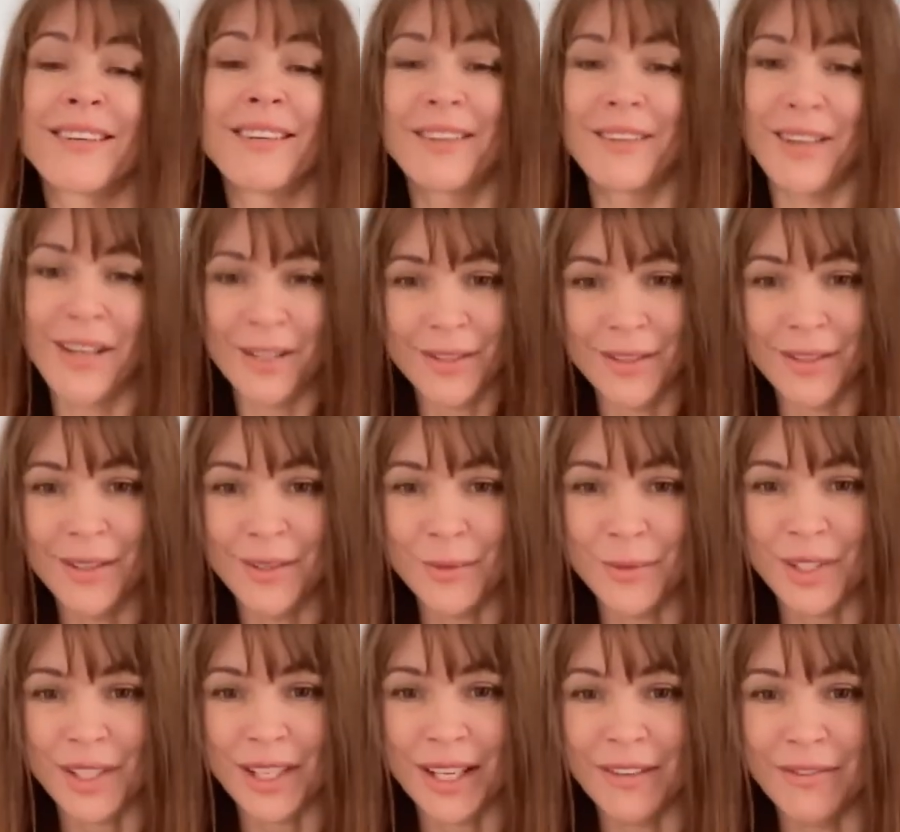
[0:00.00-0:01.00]
uh, and
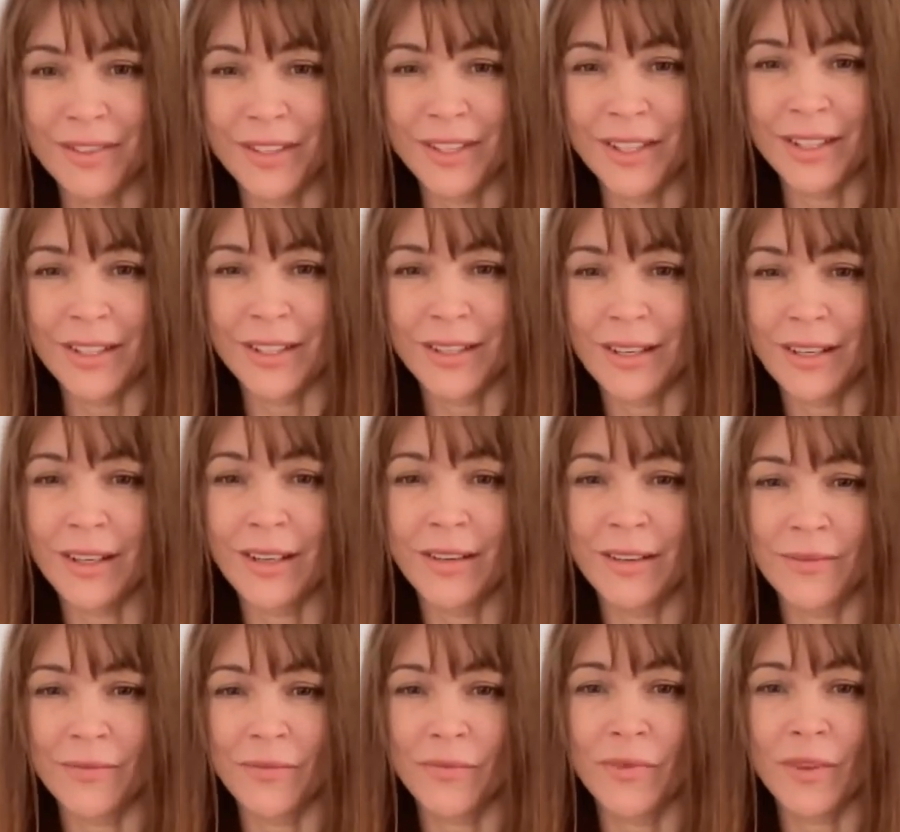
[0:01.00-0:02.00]
this was given
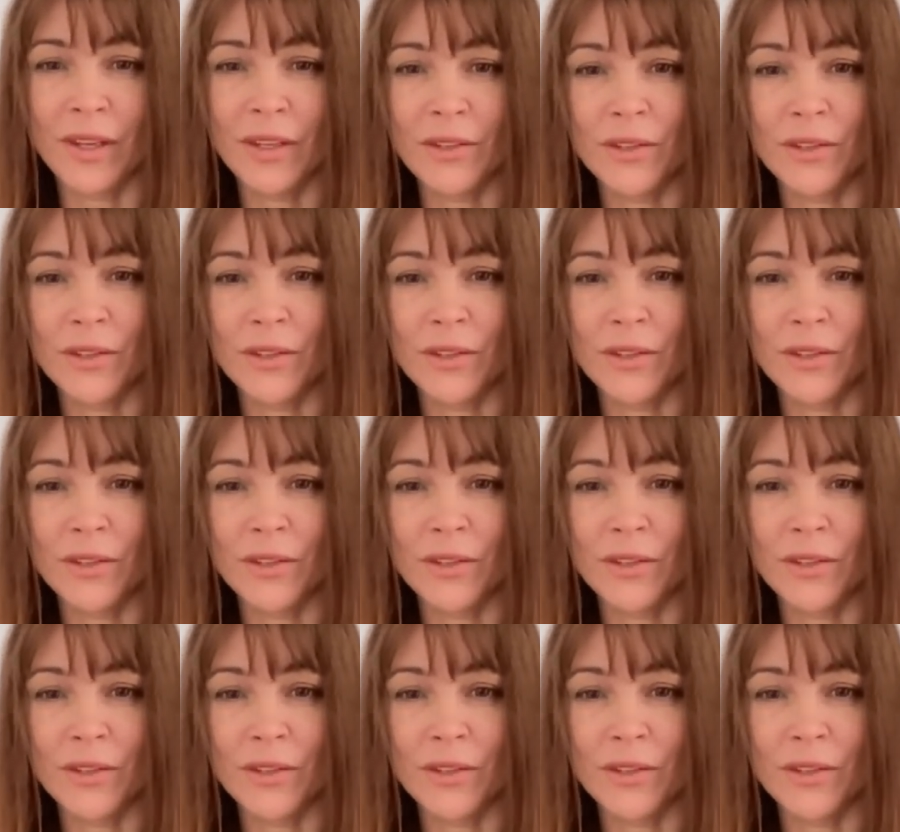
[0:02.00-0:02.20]
um,